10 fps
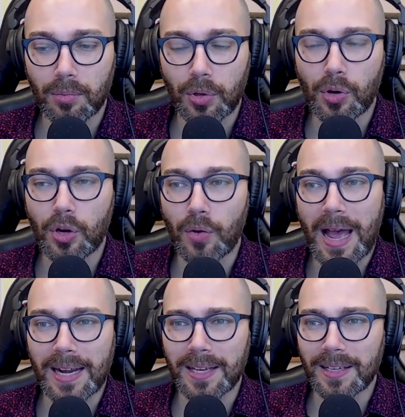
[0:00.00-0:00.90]

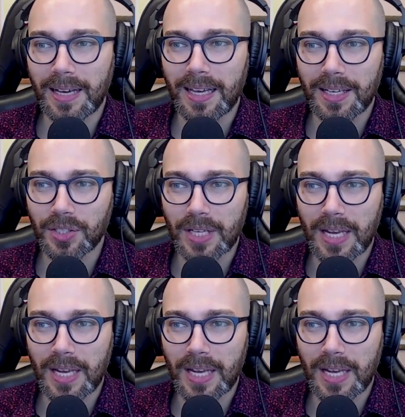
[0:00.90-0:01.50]
bureaucratic, I guess,